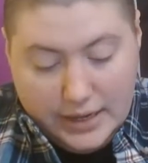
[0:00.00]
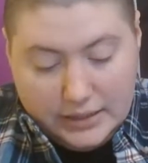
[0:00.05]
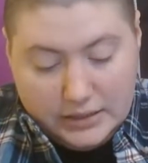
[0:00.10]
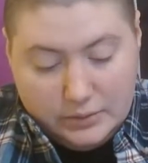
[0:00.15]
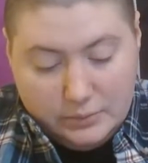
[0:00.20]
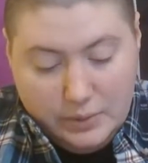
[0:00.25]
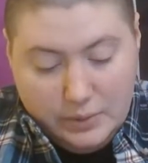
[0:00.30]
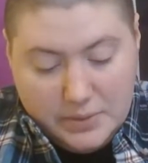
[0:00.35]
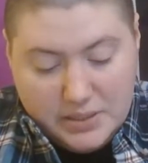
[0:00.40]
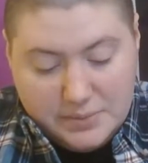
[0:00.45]
The
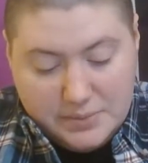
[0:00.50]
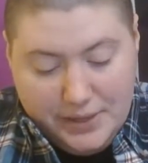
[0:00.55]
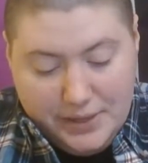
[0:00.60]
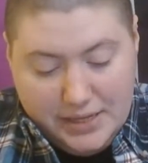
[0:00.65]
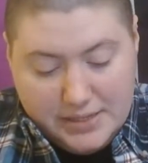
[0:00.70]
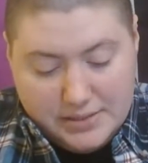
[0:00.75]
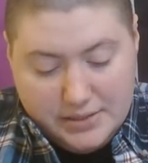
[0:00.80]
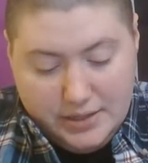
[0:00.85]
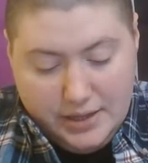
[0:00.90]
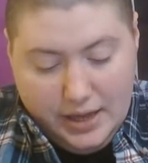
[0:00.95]
Women's
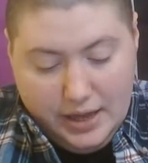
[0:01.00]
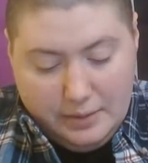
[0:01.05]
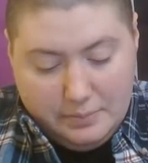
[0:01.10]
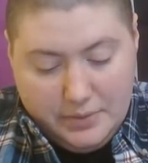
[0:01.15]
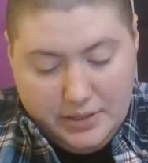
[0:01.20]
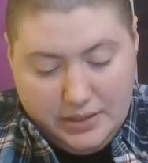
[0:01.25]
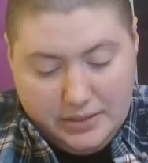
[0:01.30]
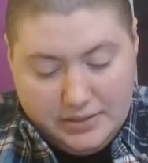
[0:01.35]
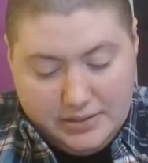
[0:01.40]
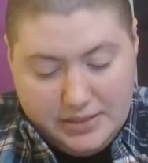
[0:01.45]
Peace
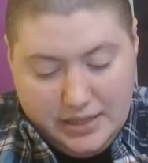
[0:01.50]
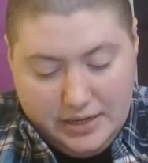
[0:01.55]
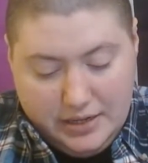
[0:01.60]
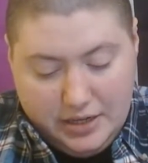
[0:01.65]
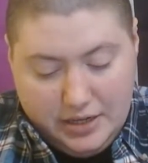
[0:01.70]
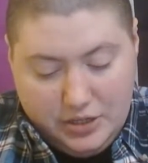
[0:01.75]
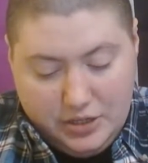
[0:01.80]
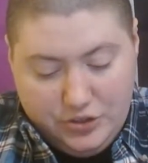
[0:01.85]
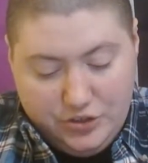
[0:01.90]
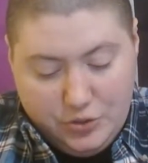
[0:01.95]
Encampment in Seneca, New